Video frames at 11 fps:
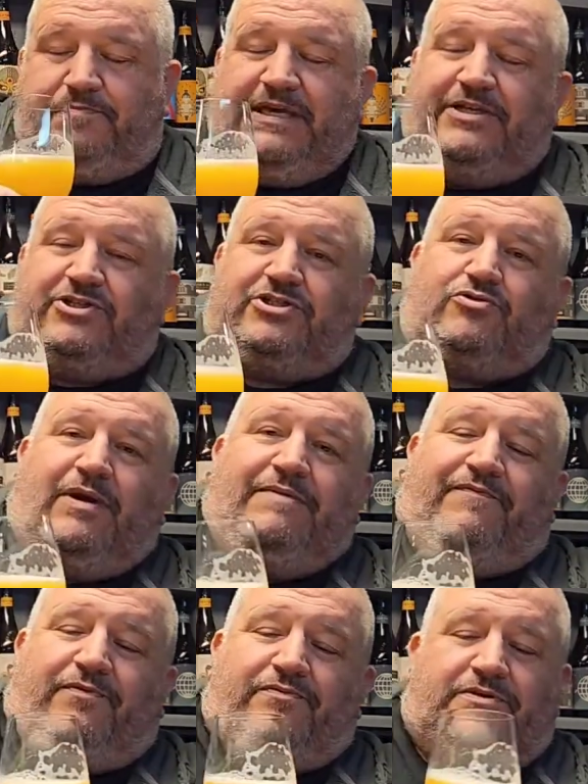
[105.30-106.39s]
Peach,
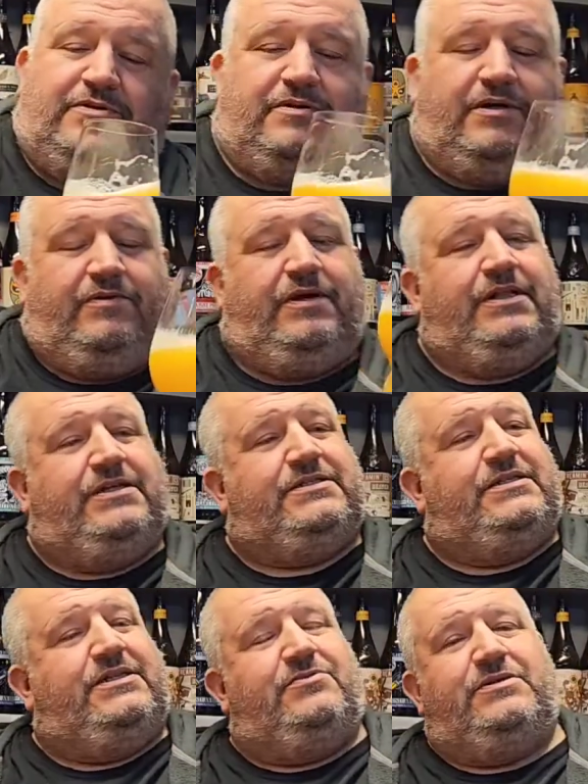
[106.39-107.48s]
grapefruit. All right, let's
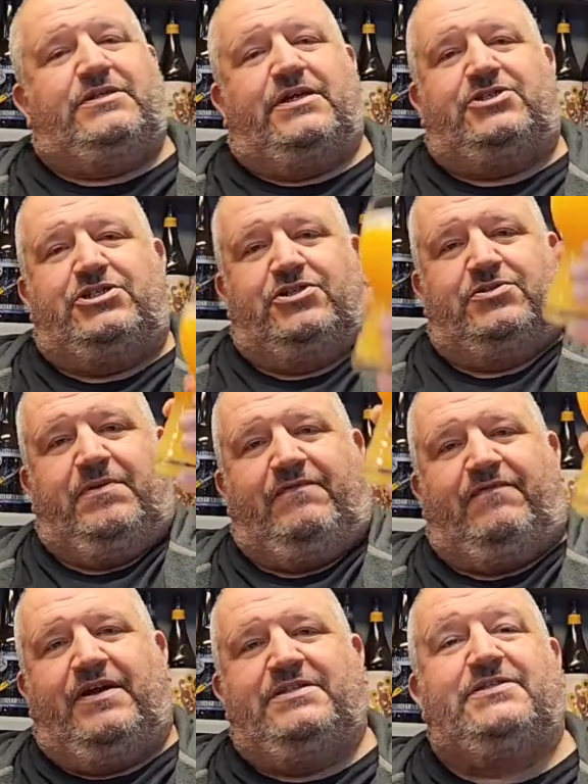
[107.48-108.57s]
get into it. Cheers, my
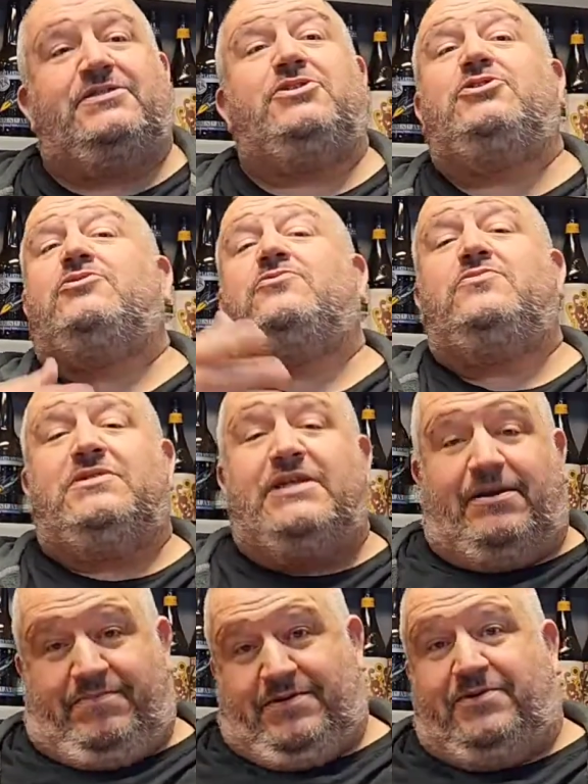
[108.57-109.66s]
friends, to
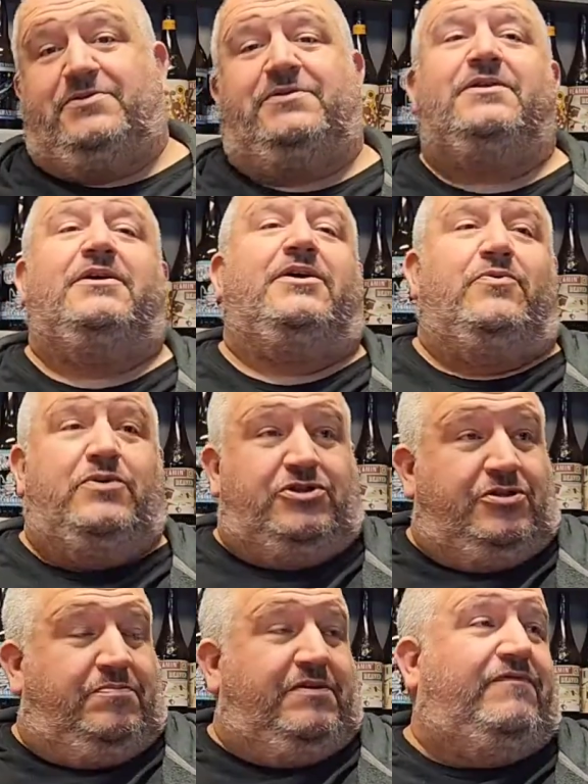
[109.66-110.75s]
Tuesday beers, which
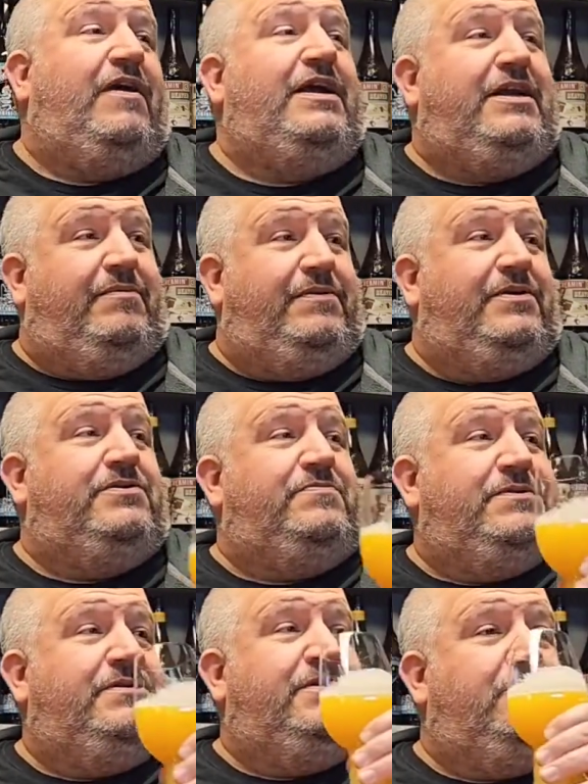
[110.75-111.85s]
should be Friday beers,
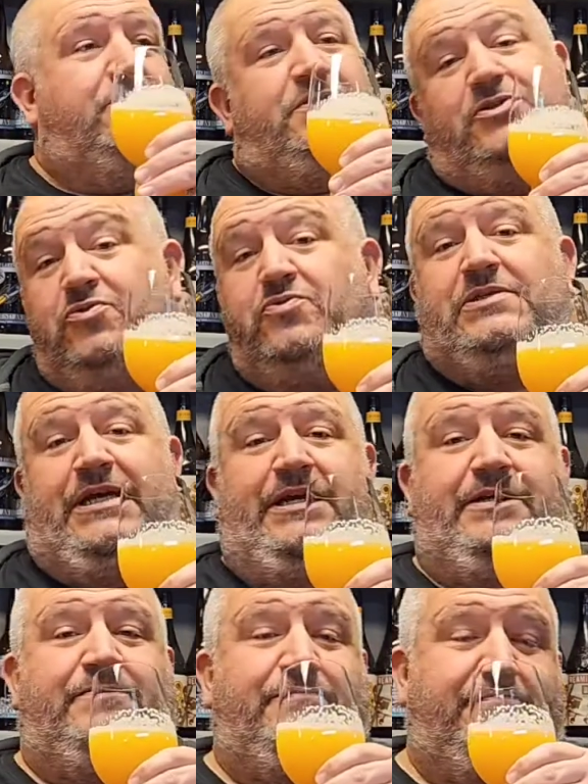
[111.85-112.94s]
but it's only
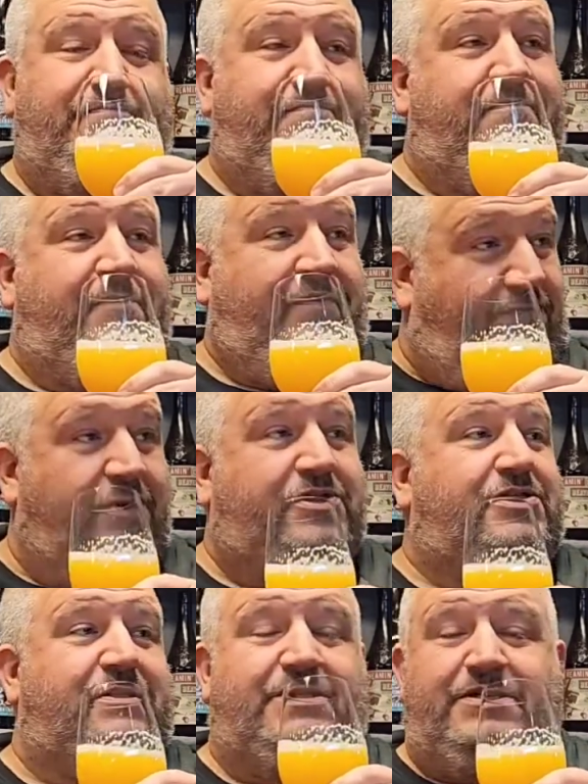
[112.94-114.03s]
Tuesday.
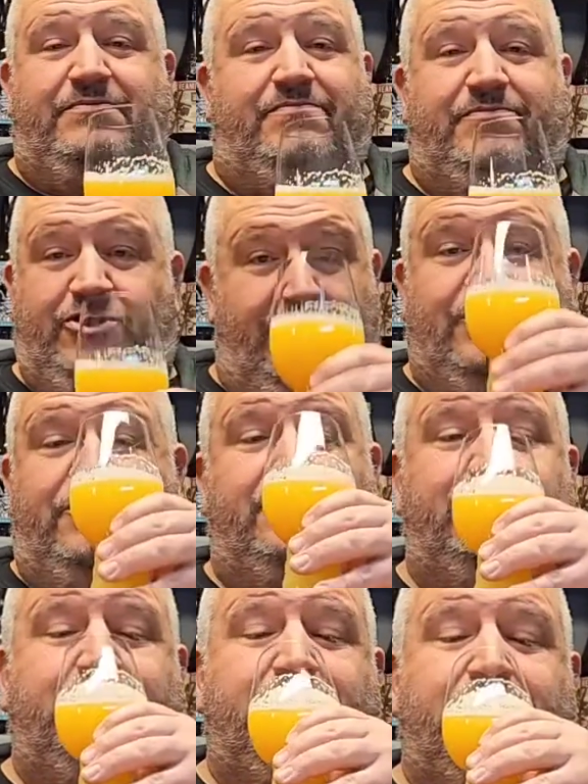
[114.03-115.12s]
Unfortunately, cheers.